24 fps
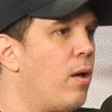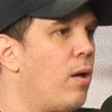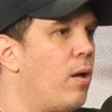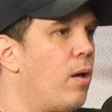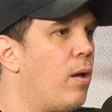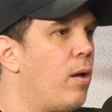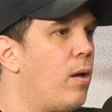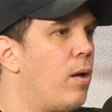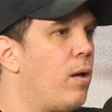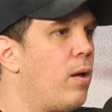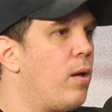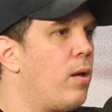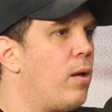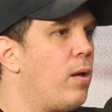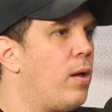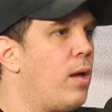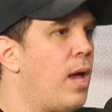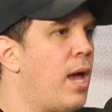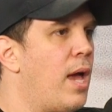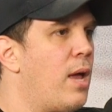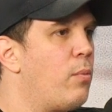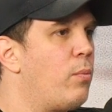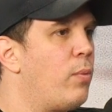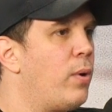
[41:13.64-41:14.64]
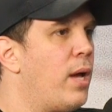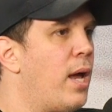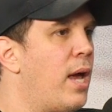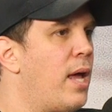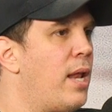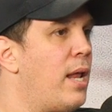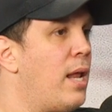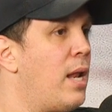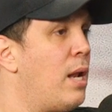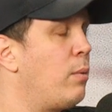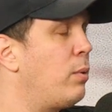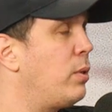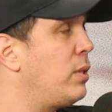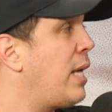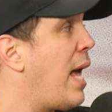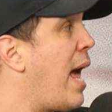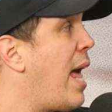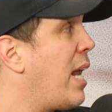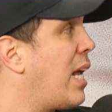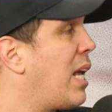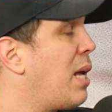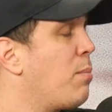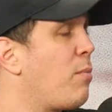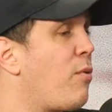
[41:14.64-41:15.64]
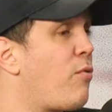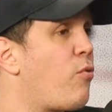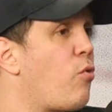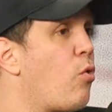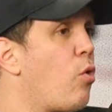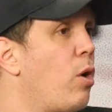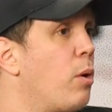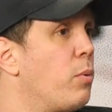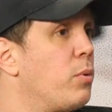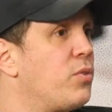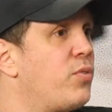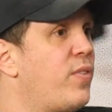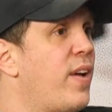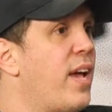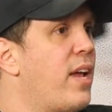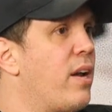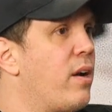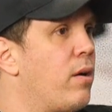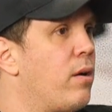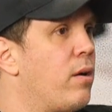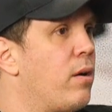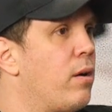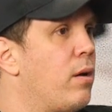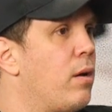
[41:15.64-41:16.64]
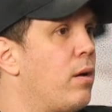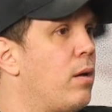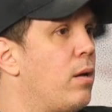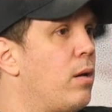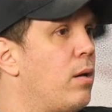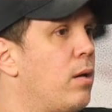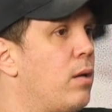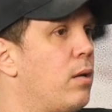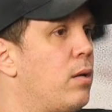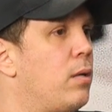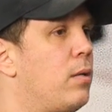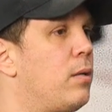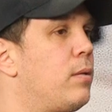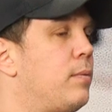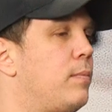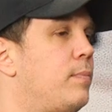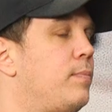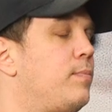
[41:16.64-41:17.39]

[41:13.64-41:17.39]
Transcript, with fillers: Yeah. And it was Anakin before he was Vader. And